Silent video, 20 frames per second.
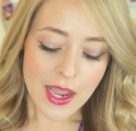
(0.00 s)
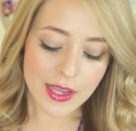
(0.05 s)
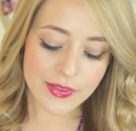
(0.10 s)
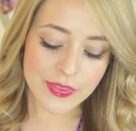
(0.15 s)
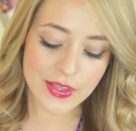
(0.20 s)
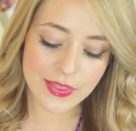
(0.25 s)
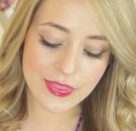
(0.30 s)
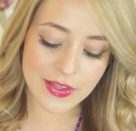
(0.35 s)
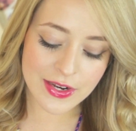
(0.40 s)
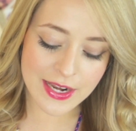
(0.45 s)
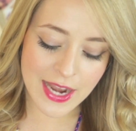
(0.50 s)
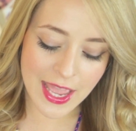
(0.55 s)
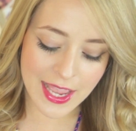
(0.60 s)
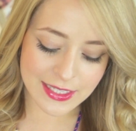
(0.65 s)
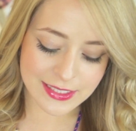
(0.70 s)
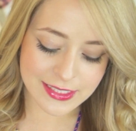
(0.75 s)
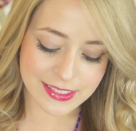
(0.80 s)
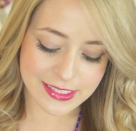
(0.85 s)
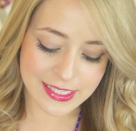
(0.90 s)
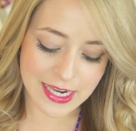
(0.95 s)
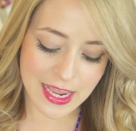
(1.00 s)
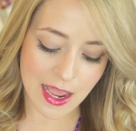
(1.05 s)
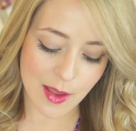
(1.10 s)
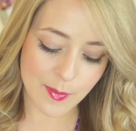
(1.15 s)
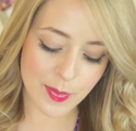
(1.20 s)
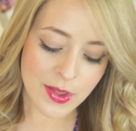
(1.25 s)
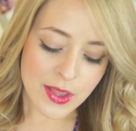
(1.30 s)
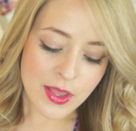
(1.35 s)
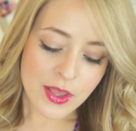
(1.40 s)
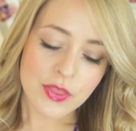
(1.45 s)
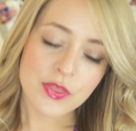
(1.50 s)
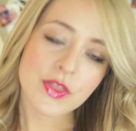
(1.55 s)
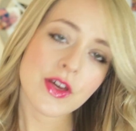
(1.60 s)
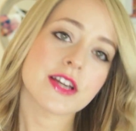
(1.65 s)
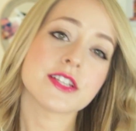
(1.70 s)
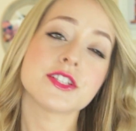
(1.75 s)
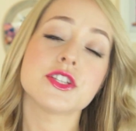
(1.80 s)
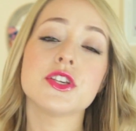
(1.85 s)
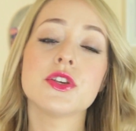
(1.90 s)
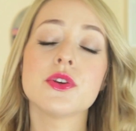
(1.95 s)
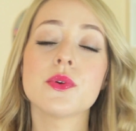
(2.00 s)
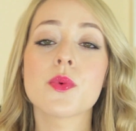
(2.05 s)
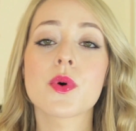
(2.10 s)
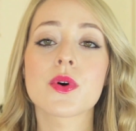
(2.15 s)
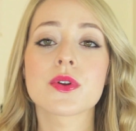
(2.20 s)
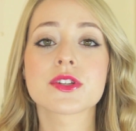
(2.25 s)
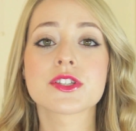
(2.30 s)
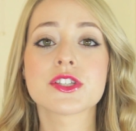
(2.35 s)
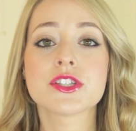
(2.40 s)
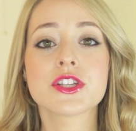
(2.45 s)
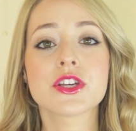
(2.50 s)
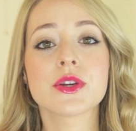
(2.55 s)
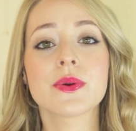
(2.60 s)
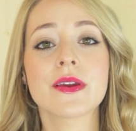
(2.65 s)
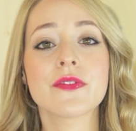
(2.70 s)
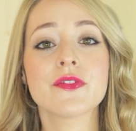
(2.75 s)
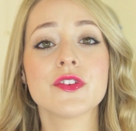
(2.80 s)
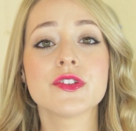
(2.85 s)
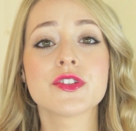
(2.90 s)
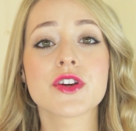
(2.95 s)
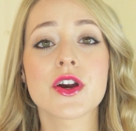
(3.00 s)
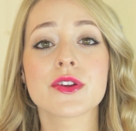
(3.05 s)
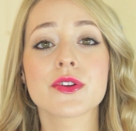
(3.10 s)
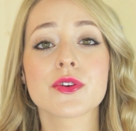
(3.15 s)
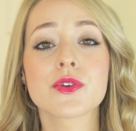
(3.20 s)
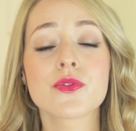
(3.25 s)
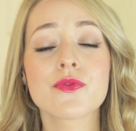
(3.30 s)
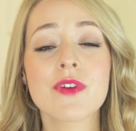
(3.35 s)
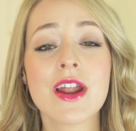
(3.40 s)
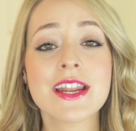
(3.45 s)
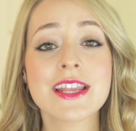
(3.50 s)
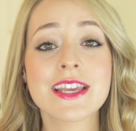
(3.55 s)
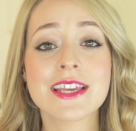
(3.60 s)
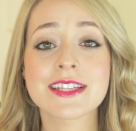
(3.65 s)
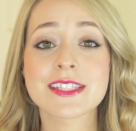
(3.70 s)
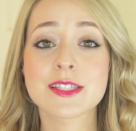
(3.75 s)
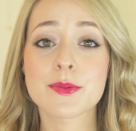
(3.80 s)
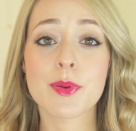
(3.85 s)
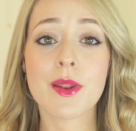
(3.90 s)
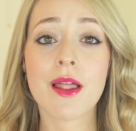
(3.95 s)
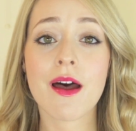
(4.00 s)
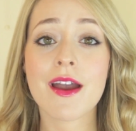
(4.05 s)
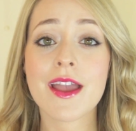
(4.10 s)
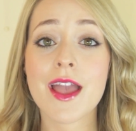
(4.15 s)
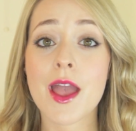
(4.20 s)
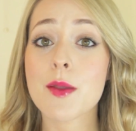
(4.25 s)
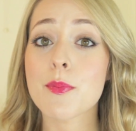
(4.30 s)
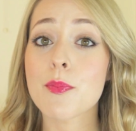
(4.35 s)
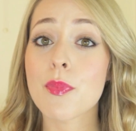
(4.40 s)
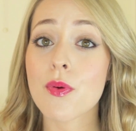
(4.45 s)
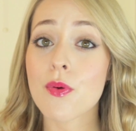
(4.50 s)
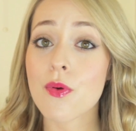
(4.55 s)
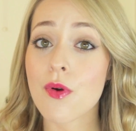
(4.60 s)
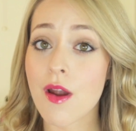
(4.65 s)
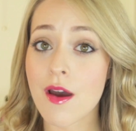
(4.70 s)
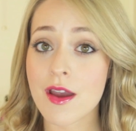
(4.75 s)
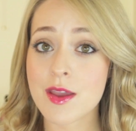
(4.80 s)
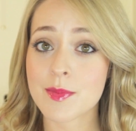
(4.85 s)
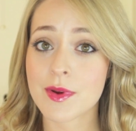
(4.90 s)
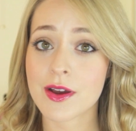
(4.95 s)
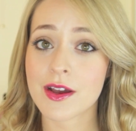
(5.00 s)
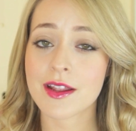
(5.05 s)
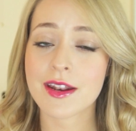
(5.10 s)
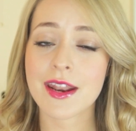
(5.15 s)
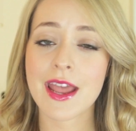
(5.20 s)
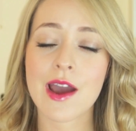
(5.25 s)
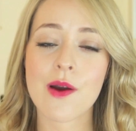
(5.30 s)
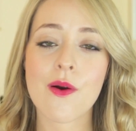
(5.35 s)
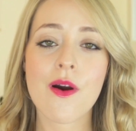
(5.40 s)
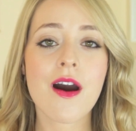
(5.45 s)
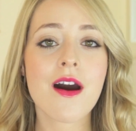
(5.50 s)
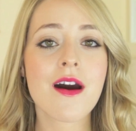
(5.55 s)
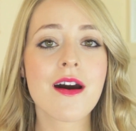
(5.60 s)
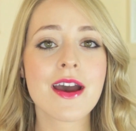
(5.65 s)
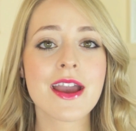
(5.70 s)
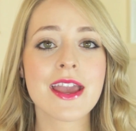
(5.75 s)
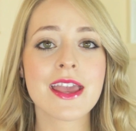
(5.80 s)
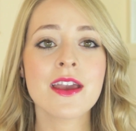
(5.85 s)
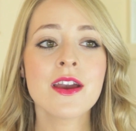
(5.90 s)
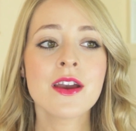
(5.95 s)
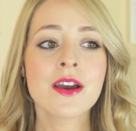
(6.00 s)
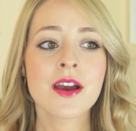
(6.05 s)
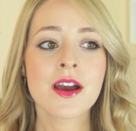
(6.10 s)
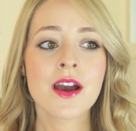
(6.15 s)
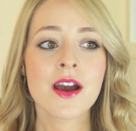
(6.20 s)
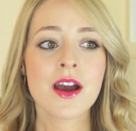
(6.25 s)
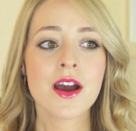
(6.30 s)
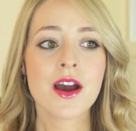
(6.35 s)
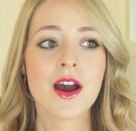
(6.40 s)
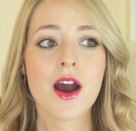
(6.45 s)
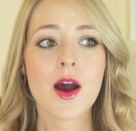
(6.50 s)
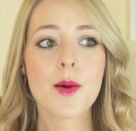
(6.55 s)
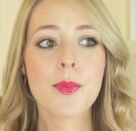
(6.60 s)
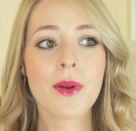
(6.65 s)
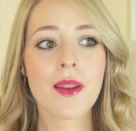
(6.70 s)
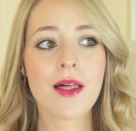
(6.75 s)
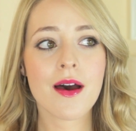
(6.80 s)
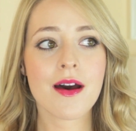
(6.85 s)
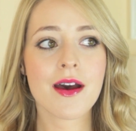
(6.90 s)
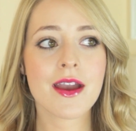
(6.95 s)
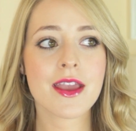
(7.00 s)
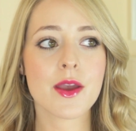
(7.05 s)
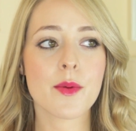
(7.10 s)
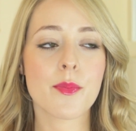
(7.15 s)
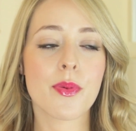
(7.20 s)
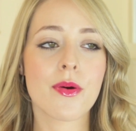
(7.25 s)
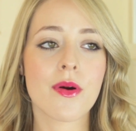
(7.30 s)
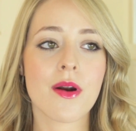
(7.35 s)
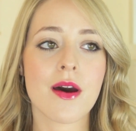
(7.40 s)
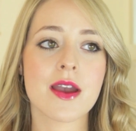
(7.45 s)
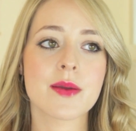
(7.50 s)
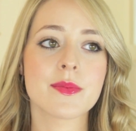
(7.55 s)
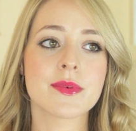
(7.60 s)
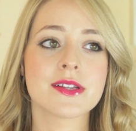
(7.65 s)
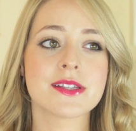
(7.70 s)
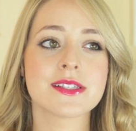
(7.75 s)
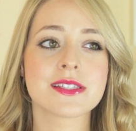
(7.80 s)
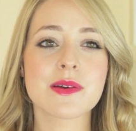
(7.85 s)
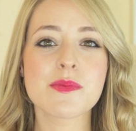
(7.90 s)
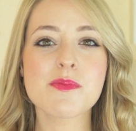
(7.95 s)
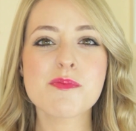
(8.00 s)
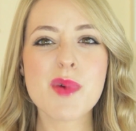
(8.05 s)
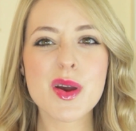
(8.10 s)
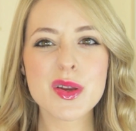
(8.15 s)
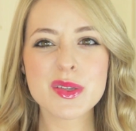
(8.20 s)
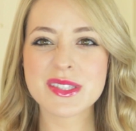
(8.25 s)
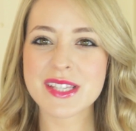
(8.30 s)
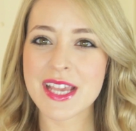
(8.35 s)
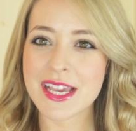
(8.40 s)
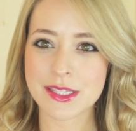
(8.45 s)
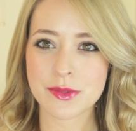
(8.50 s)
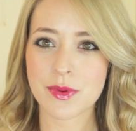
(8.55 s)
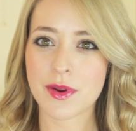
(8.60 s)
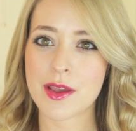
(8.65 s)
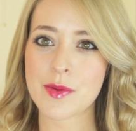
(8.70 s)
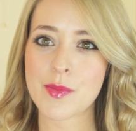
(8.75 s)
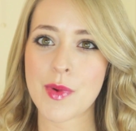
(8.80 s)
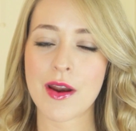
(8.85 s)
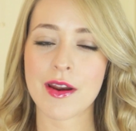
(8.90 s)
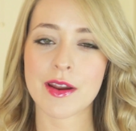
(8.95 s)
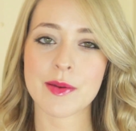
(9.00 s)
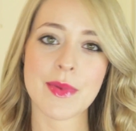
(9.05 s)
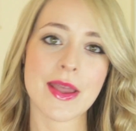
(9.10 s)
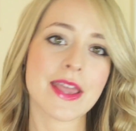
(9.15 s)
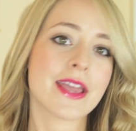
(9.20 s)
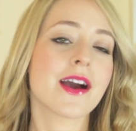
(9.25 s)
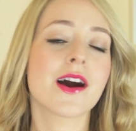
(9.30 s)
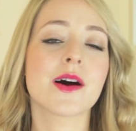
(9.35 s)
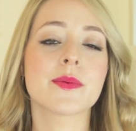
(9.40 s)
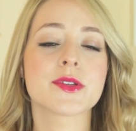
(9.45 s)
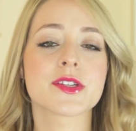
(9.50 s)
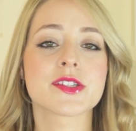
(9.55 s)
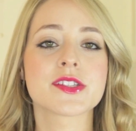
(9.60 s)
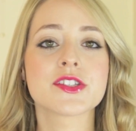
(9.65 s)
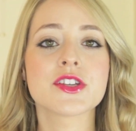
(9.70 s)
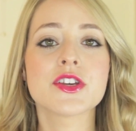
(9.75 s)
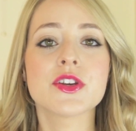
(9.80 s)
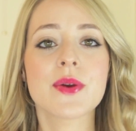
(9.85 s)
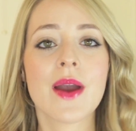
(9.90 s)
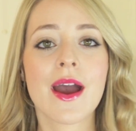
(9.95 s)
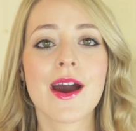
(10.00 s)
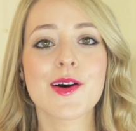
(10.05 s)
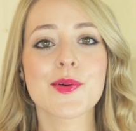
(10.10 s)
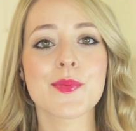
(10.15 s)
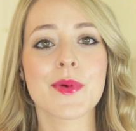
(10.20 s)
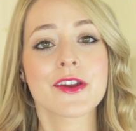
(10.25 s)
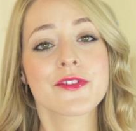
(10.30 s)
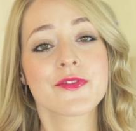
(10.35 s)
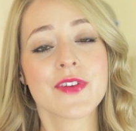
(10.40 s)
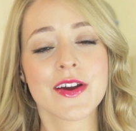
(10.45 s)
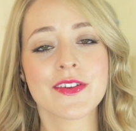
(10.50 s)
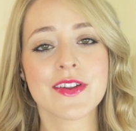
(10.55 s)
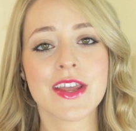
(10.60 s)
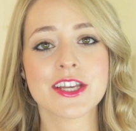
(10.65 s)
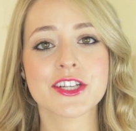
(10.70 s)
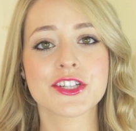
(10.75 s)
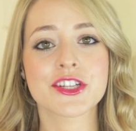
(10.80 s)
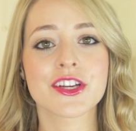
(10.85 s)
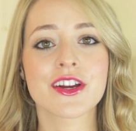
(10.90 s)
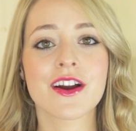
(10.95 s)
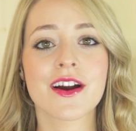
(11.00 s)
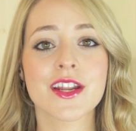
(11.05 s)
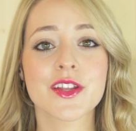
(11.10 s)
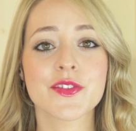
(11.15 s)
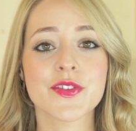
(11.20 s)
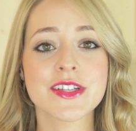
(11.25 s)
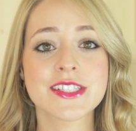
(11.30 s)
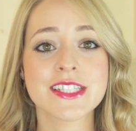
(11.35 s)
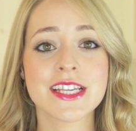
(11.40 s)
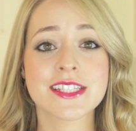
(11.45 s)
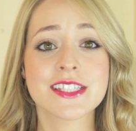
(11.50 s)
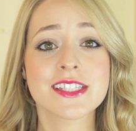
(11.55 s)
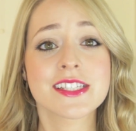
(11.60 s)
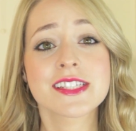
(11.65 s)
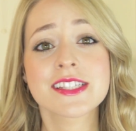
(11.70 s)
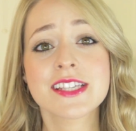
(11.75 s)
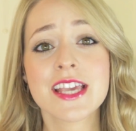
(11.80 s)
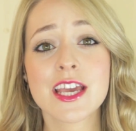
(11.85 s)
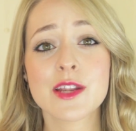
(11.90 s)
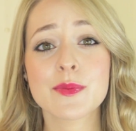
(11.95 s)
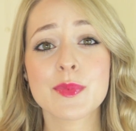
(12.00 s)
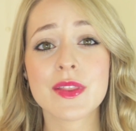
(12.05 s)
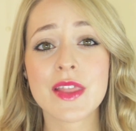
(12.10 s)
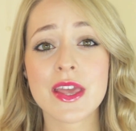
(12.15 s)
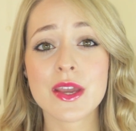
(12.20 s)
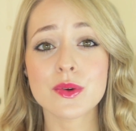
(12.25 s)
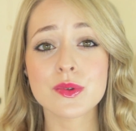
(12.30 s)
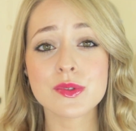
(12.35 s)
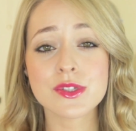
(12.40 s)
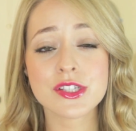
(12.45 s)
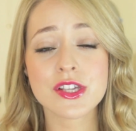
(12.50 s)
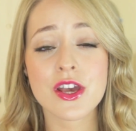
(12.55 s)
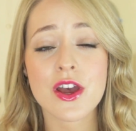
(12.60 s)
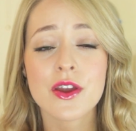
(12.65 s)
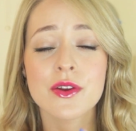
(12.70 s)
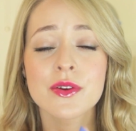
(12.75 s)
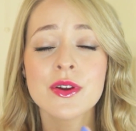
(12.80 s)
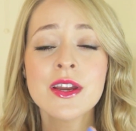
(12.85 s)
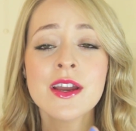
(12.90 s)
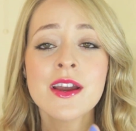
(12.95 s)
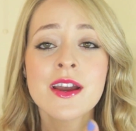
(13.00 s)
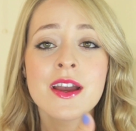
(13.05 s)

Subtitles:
And then the next step that you want to do, if you don't already, is apply a primer. Now, I apply primers most days when I'm wearing makeup just to help my foundation kind of adhere to the skin, but they also